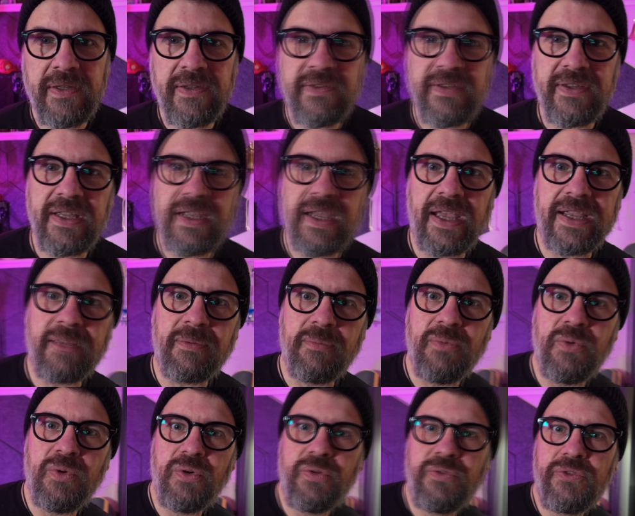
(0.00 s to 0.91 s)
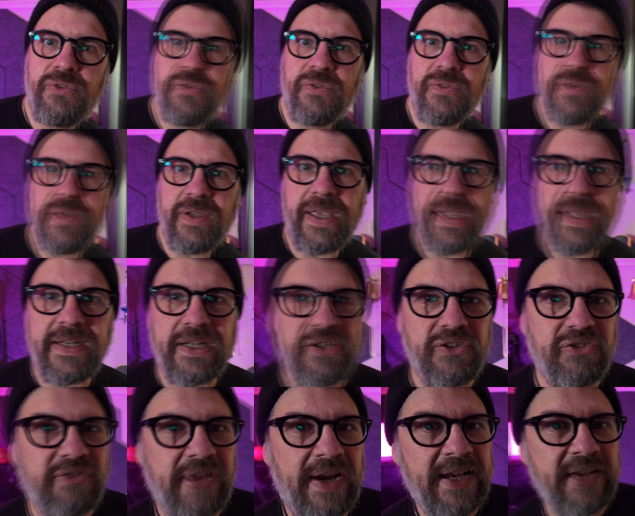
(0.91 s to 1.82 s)
See, I can move and
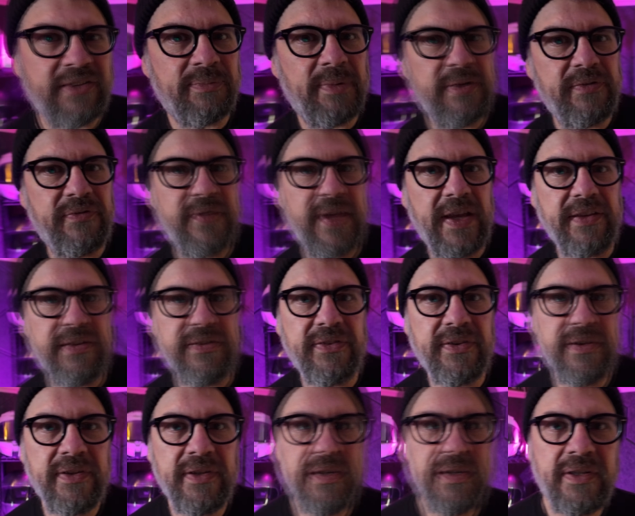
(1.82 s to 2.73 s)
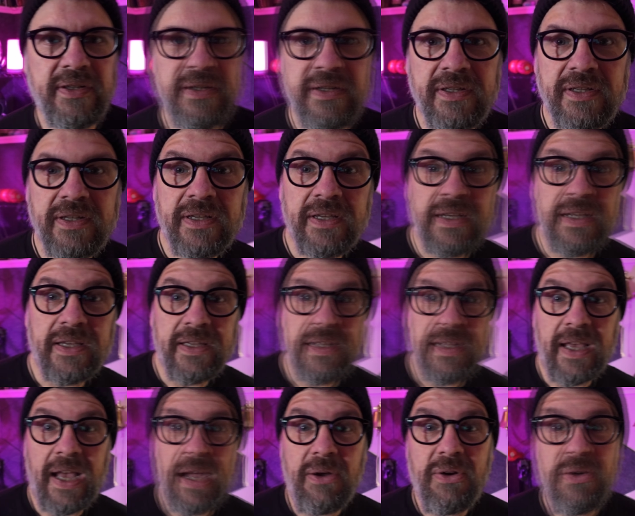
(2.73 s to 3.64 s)
it tracks my face.
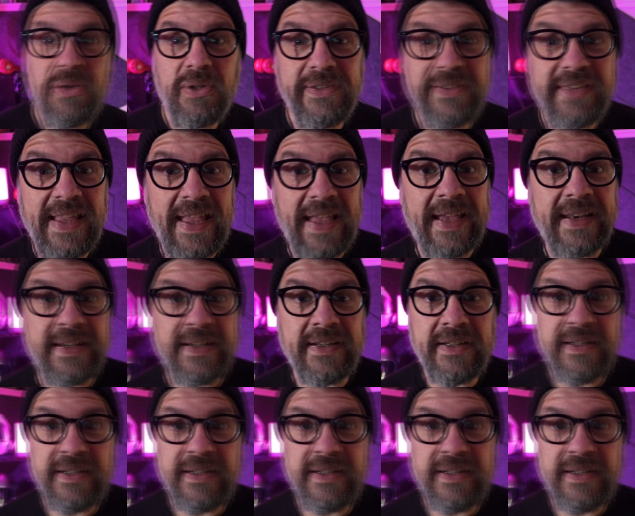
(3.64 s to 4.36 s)
How cool is that?